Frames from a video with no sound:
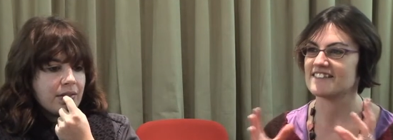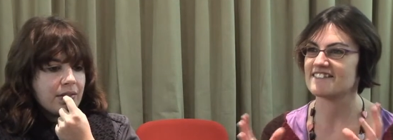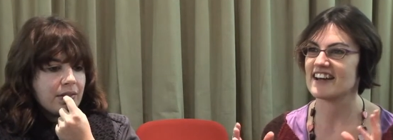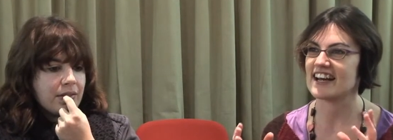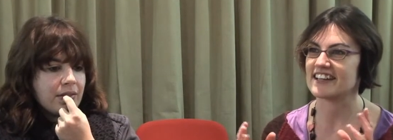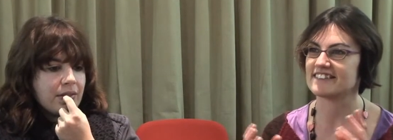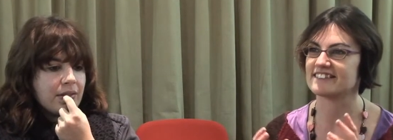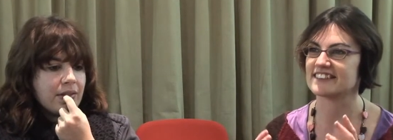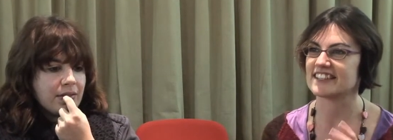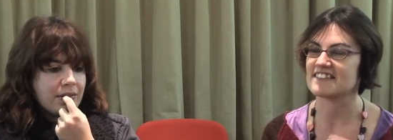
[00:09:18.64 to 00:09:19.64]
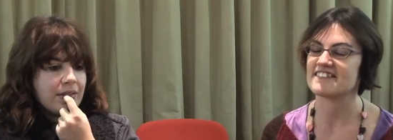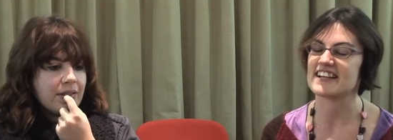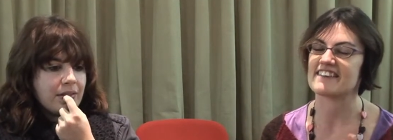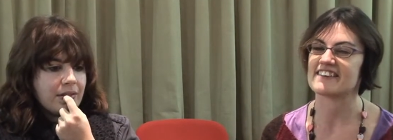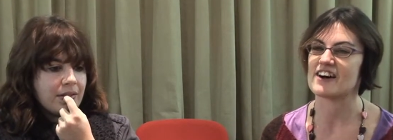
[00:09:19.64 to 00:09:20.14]
Speaker 1: fill out they fill
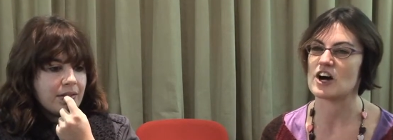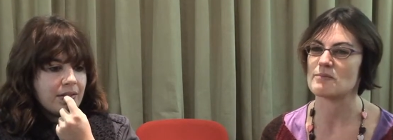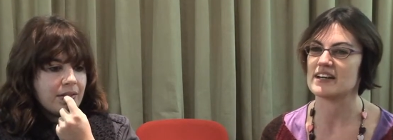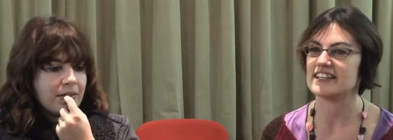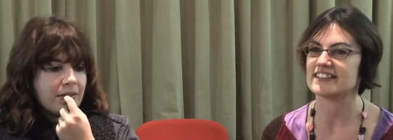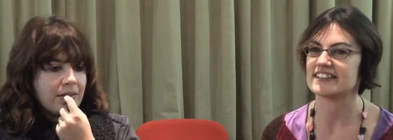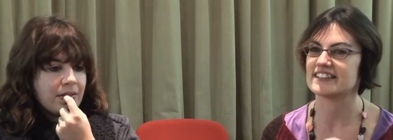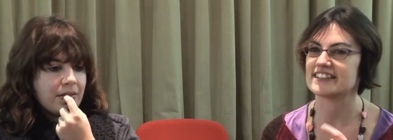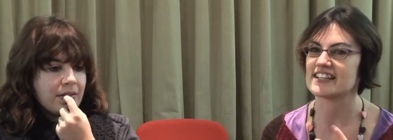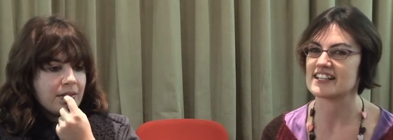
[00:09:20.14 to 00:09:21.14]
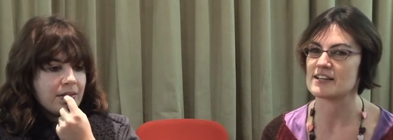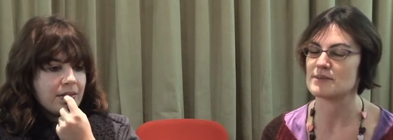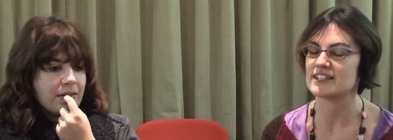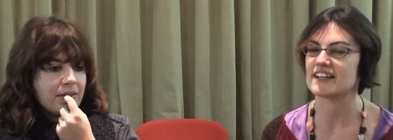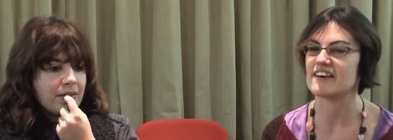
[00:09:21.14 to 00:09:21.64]
out the harmonies and it suddenly
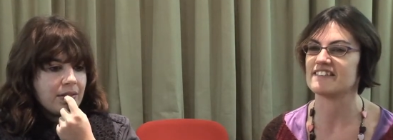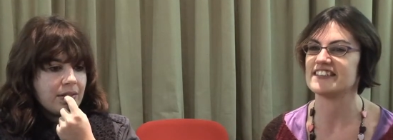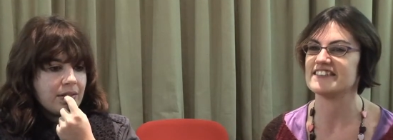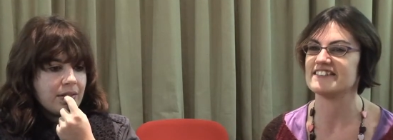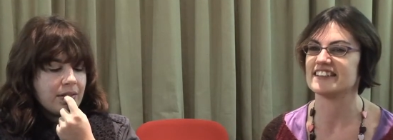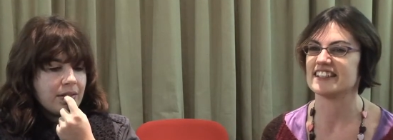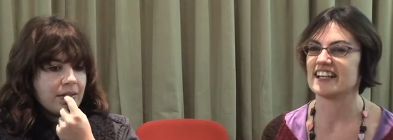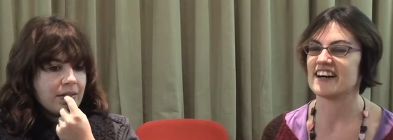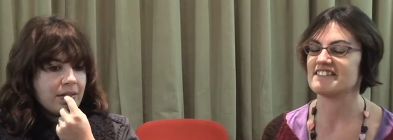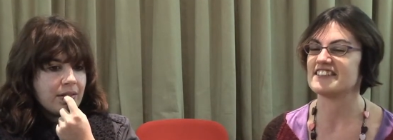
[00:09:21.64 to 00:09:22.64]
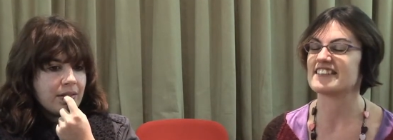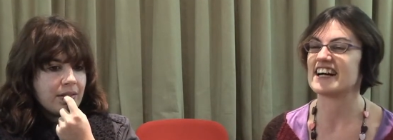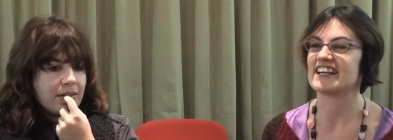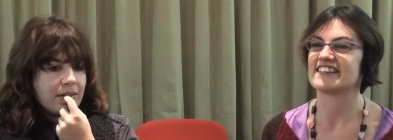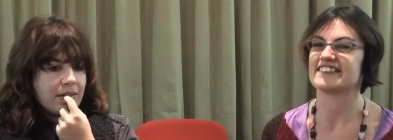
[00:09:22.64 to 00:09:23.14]
puts a whole new whole new
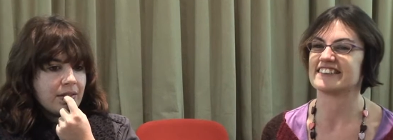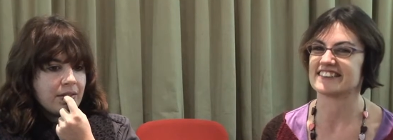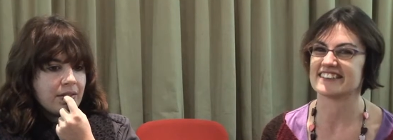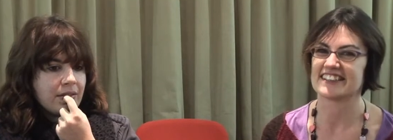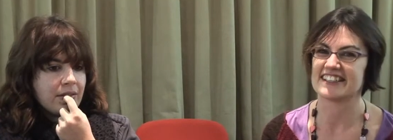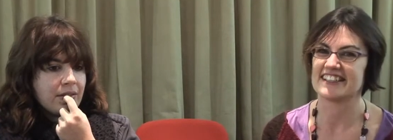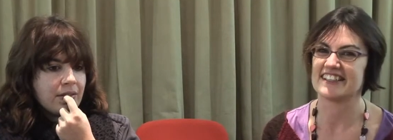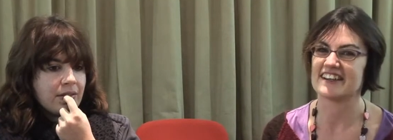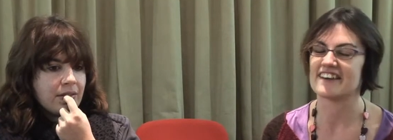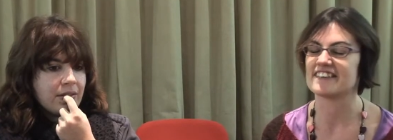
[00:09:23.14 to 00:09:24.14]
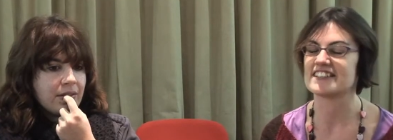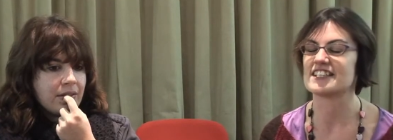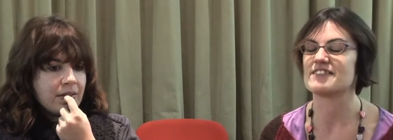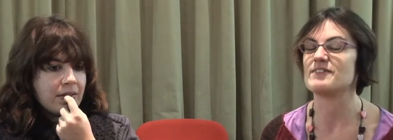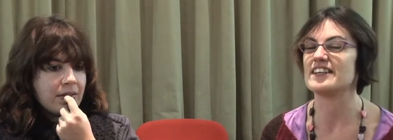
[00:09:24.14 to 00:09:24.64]
color onto the onto the
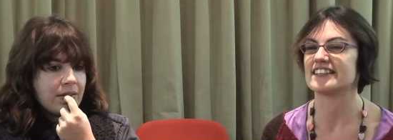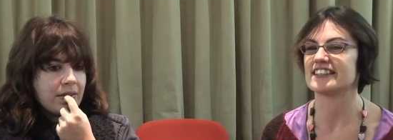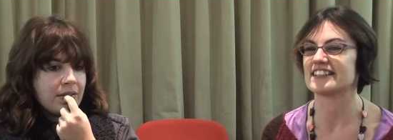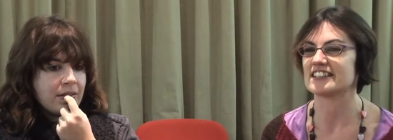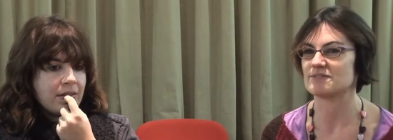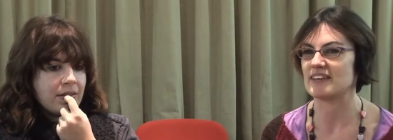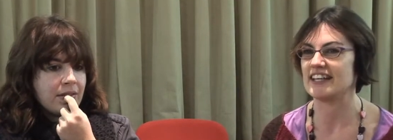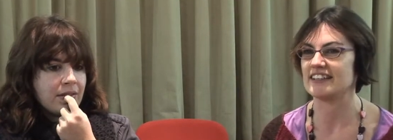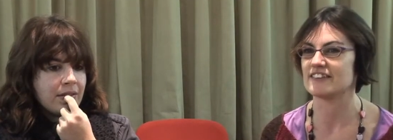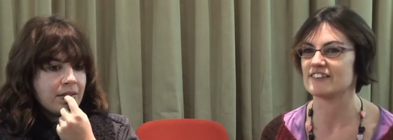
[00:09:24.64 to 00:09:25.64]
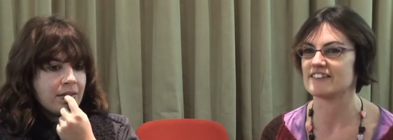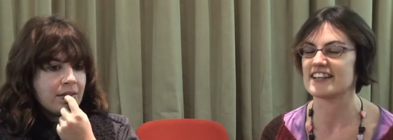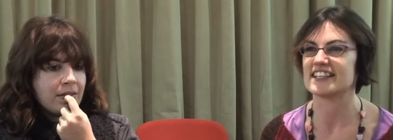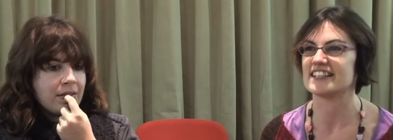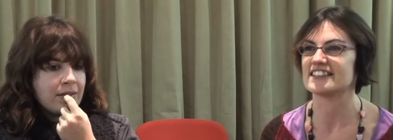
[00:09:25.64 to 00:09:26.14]
music as it's been already
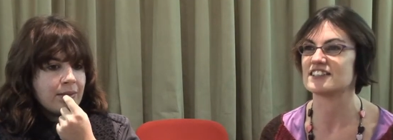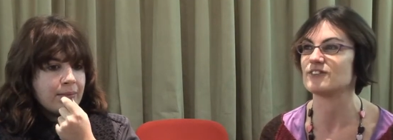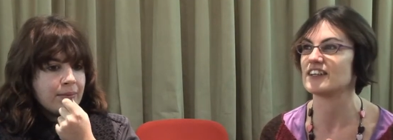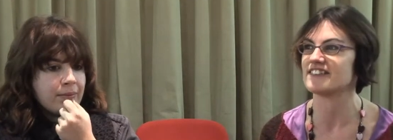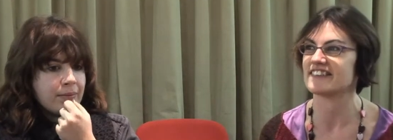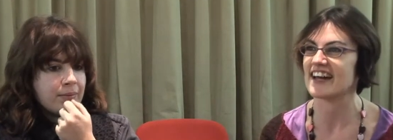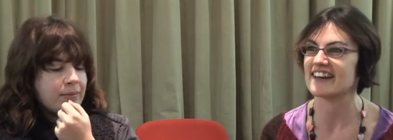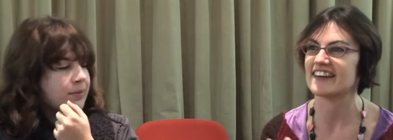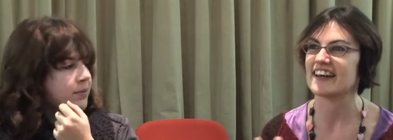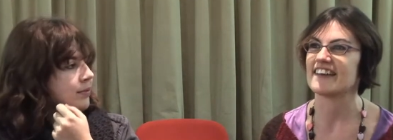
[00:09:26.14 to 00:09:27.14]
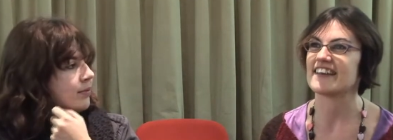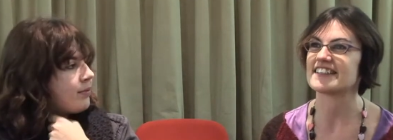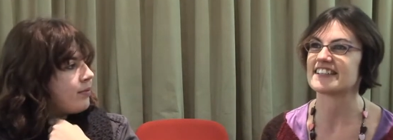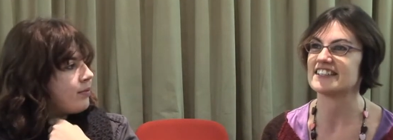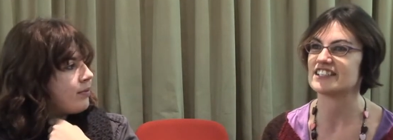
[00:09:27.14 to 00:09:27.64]
and it's just wonderful that that
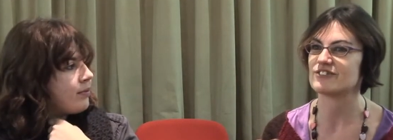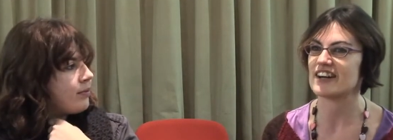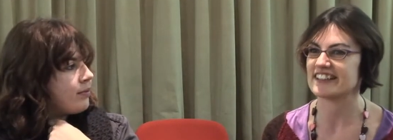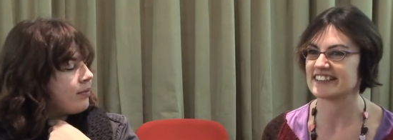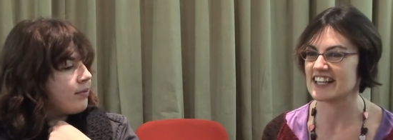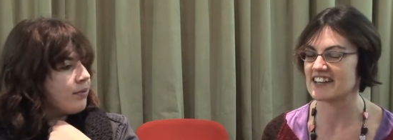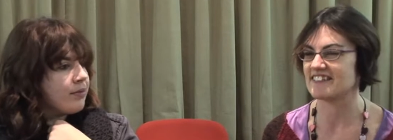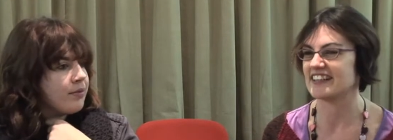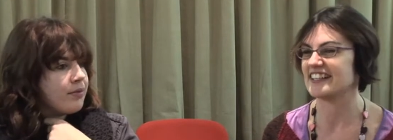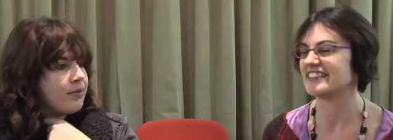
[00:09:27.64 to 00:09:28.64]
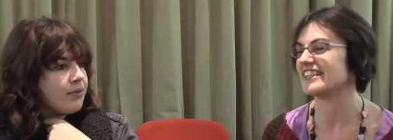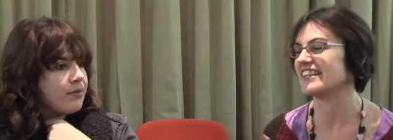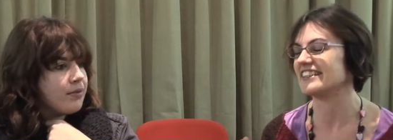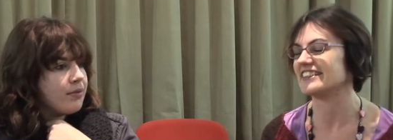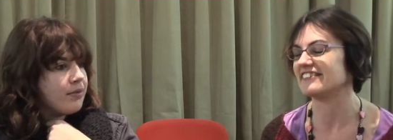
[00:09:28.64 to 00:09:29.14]
suddenly swells up and then it
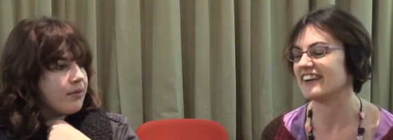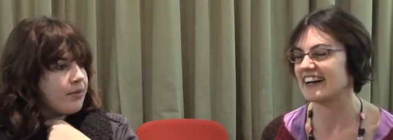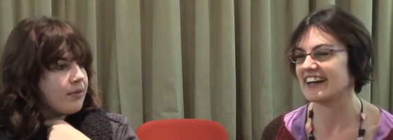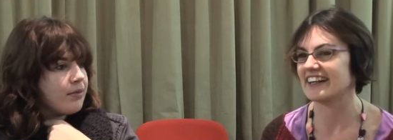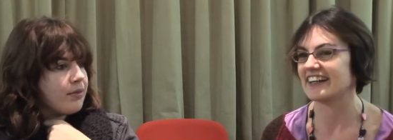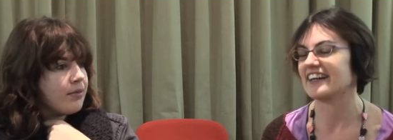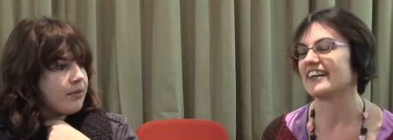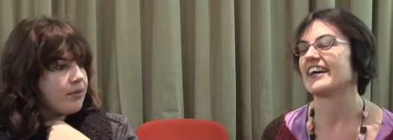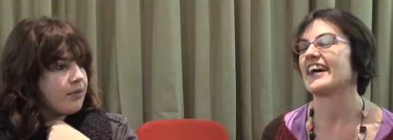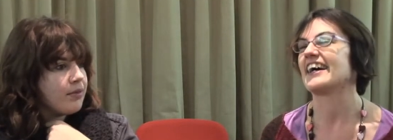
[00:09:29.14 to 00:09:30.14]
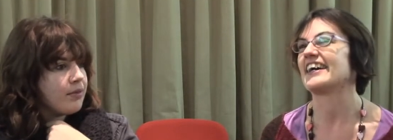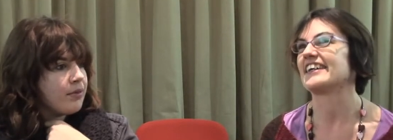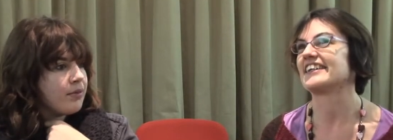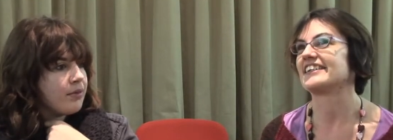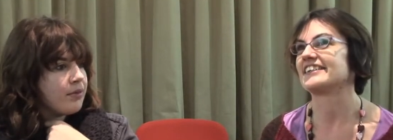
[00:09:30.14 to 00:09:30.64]
dies away
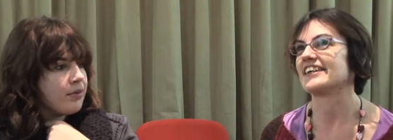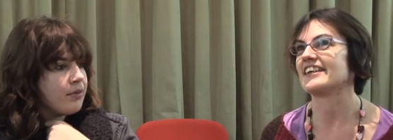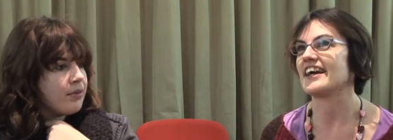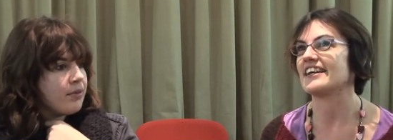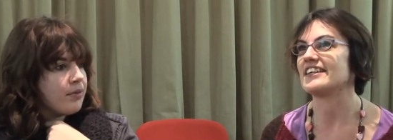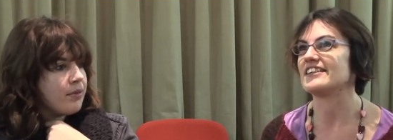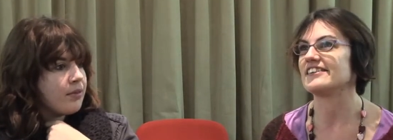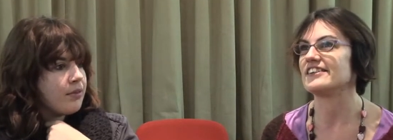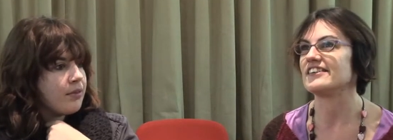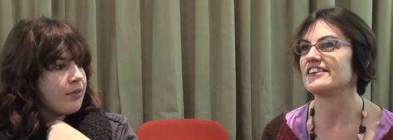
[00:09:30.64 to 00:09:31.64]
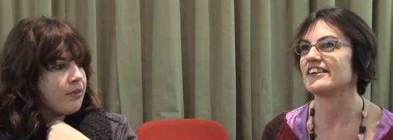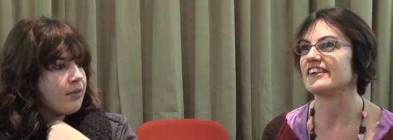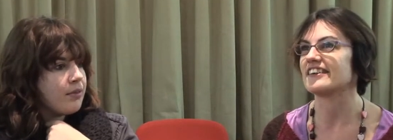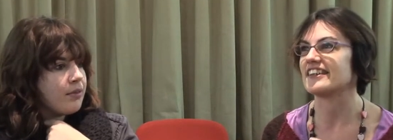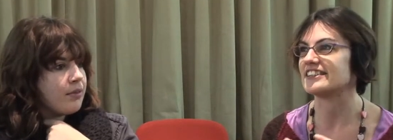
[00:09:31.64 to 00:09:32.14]
and and then
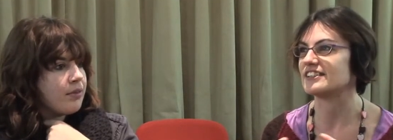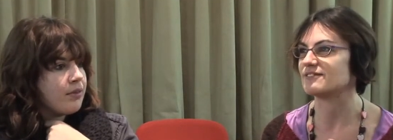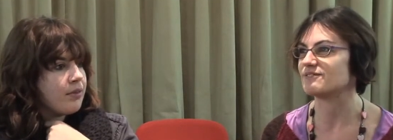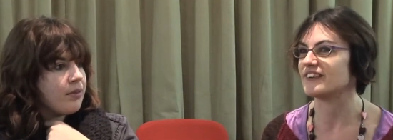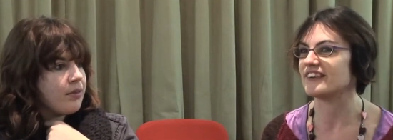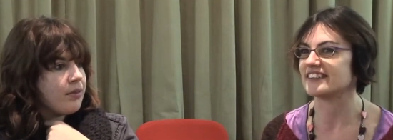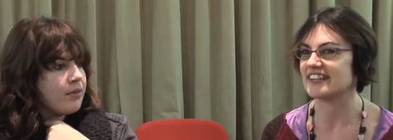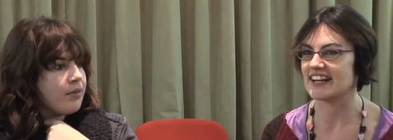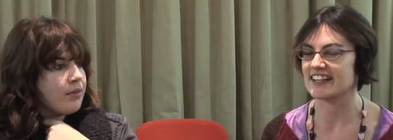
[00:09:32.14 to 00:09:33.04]
there's this pause and then